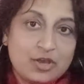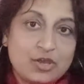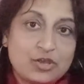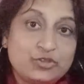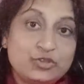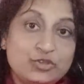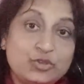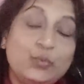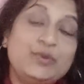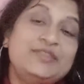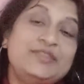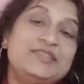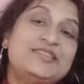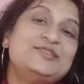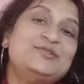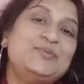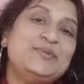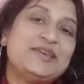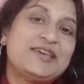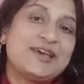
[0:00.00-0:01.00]
So with
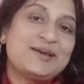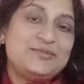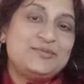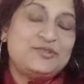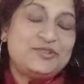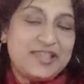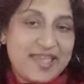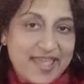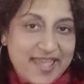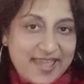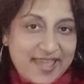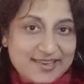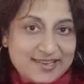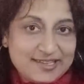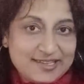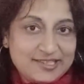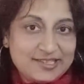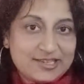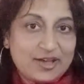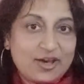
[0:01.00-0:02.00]
this we come to the
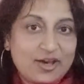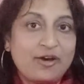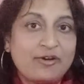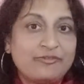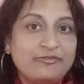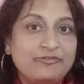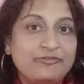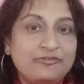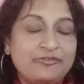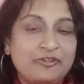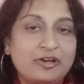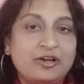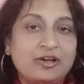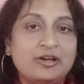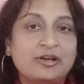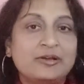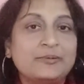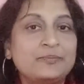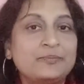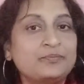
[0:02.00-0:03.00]
end of
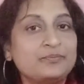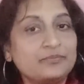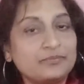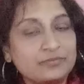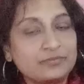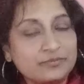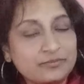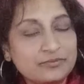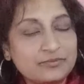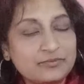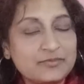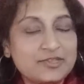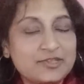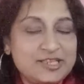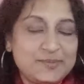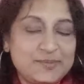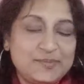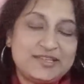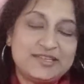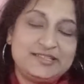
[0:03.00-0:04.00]

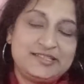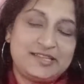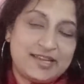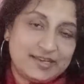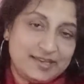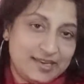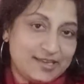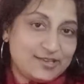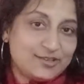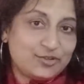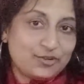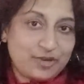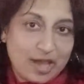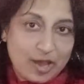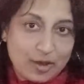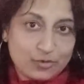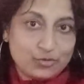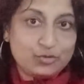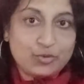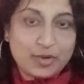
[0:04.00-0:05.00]
tips and techniques on
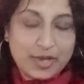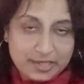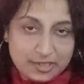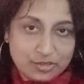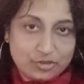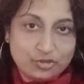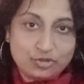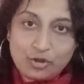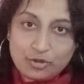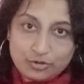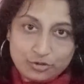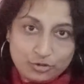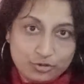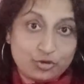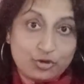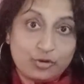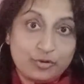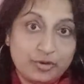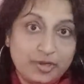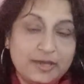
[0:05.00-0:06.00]
how to write a short
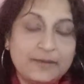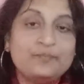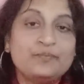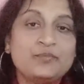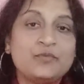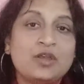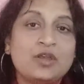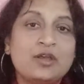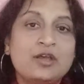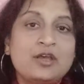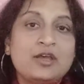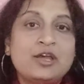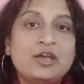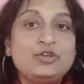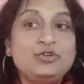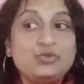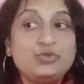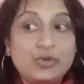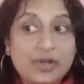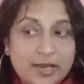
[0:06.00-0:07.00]
story.
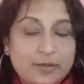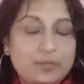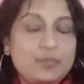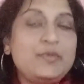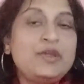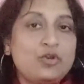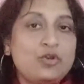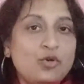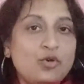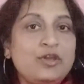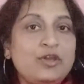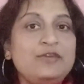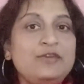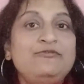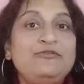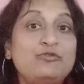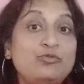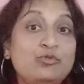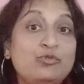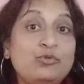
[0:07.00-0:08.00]
Do let me know
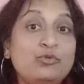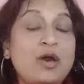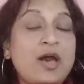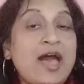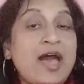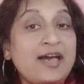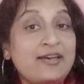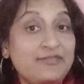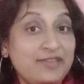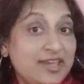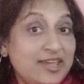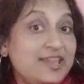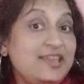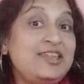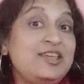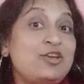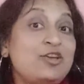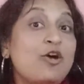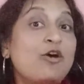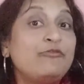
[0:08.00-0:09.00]
if you have
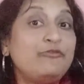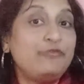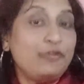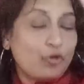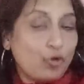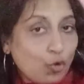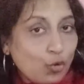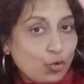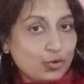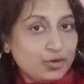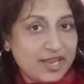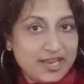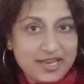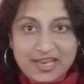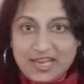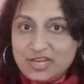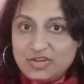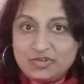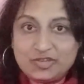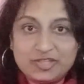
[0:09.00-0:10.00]
any of your own,
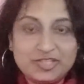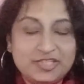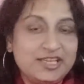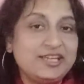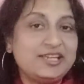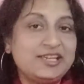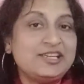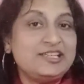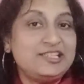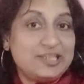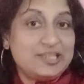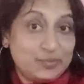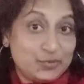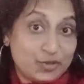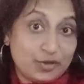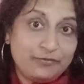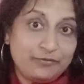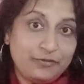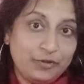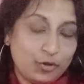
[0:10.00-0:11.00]
any interesting
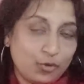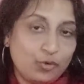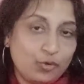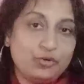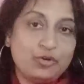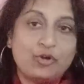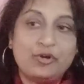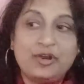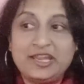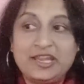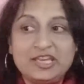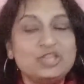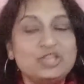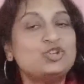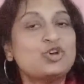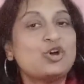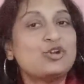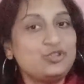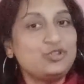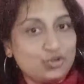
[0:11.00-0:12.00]
tips of your own, or any
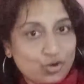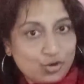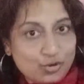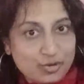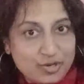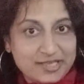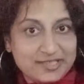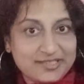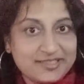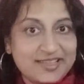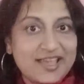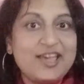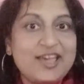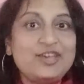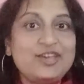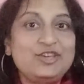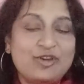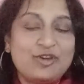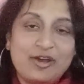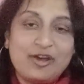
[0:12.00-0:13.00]
short stories
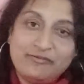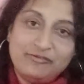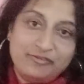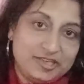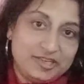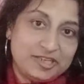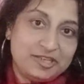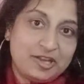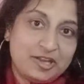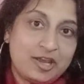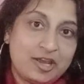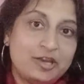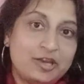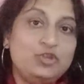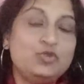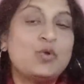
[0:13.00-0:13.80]
you have written and you